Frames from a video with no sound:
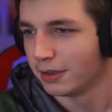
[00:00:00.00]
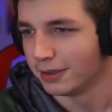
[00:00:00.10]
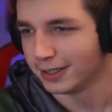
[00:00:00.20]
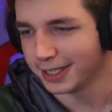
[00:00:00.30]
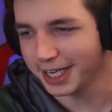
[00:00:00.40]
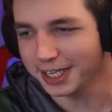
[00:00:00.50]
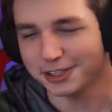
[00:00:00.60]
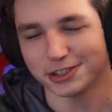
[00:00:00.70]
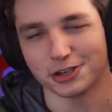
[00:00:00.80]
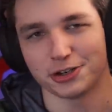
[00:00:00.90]

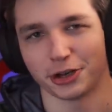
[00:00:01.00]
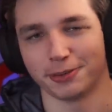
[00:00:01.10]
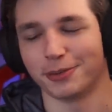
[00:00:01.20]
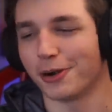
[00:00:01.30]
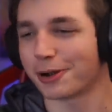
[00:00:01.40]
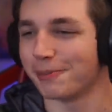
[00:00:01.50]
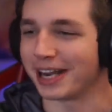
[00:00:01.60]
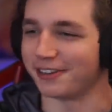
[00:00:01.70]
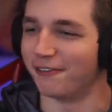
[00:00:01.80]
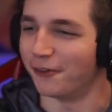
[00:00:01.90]
Ladies and gentlemen, welcome
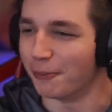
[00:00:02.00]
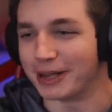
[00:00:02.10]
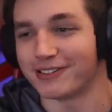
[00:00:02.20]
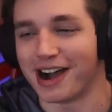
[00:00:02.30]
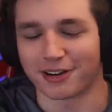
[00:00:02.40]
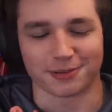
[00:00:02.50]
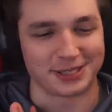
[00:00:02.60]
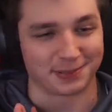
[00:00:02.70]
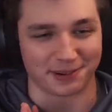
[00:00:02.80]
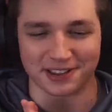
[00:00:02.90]
back to Full Metal
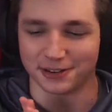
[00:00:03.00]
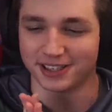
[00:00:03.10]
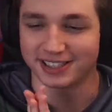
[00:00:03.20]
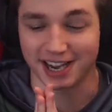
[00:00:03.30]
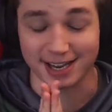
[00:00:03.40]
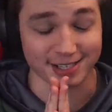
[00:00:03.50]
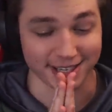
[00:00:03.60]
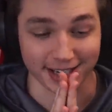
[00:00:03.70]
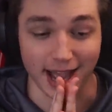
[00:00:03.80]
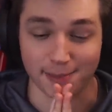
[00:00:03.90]
Alchemist Brotherhood. Guys,
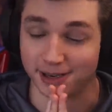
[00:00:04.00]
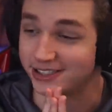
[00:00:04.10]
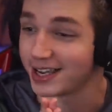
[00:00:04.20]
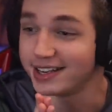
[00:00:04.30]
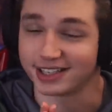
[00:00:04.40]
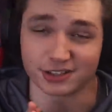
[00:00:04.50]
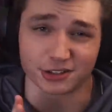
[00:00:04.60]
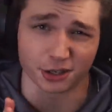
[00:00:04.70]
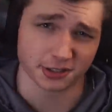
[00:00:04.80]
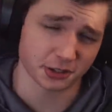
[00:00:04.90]
I'm excited to get
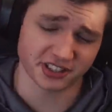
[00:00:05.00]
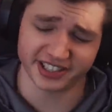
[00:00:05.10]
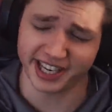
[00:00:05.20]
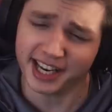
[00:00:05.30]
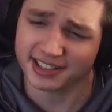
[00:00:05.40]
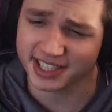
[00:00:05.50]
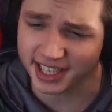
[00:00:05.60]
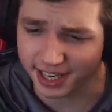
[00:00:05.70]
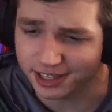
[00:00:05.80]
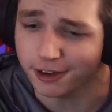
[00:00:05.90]
started. So today is the
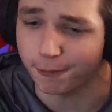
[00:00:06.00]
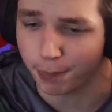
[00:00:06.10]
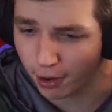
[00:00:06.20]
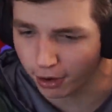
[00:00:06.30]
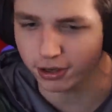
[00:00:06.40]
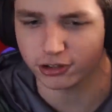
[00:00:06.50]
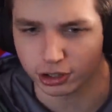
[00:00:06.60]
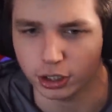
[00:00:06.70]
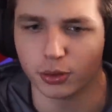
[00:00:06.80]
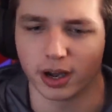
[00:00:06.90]
end of part
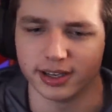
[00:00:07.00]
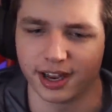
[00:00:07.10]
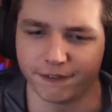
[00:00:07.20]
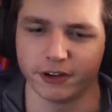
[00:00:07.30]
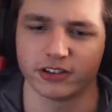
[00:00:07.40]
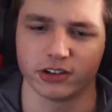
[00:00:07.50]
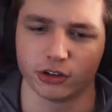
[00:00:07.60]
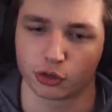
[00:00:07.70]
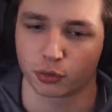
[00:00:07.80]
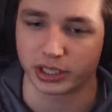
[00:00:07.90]
two on Netflix. It
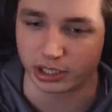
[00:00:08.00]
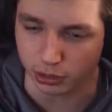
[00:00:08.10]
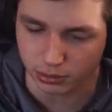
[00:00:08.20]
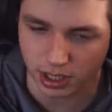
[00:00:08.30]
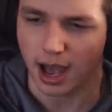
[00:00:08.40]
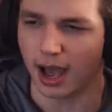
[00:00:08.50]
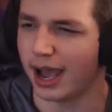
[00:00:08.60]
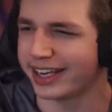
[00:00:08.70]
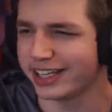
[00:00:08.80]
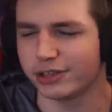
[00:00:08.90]
is reunion. Uh,
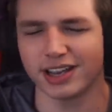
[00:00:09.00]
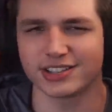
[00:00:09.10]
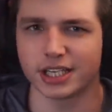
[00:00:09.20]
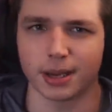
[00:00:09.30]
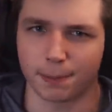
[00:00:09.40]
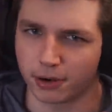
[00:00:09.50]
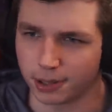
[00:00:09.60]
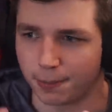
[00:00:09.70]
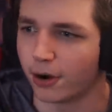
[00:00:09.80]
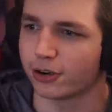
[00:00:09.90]
again, you guys said that part, the
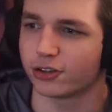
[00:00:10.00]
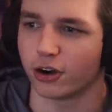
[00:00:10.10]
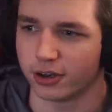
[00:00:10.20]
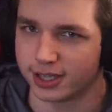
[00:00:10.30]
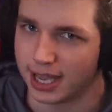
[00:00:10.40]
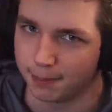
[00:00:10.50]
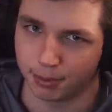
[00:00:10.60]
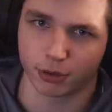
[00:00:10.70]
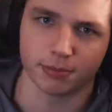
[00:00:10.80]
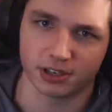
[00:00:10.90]
parts aren't that
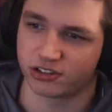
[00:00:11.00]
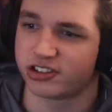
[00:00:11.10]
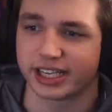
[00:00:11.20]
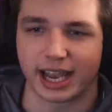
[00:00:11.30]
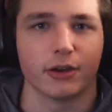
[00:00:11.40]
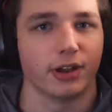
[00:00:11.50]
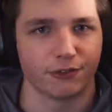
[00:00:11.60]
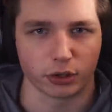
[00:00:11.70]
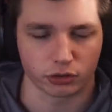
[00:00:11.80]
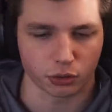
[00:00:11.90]
important. It's just like how
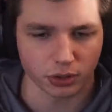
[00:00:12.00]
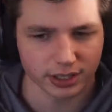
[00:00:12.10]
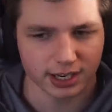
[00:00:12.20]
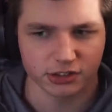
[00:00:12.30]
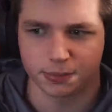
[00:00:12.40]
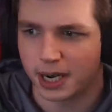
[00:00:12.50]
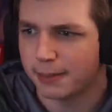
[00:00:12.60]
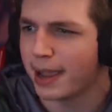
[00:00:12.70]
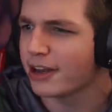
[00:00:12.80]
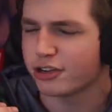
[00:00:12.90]
Netflix organized it, but I
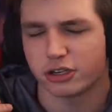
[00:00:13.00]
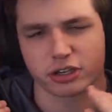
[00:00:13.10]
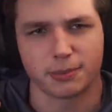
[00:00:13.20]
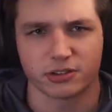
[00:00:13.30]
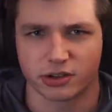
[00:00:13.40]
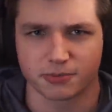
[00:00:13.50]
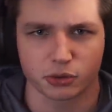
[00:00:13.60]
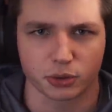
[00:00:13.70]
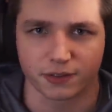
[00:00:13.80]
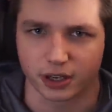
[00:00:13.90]
imagine it's come to some
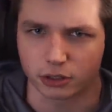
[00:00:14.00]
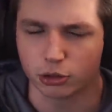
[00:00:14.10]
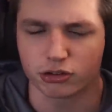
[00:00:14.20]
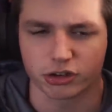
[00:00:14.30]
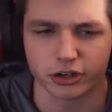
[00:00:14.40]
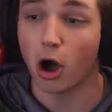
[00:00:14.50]
sort of conclusion here.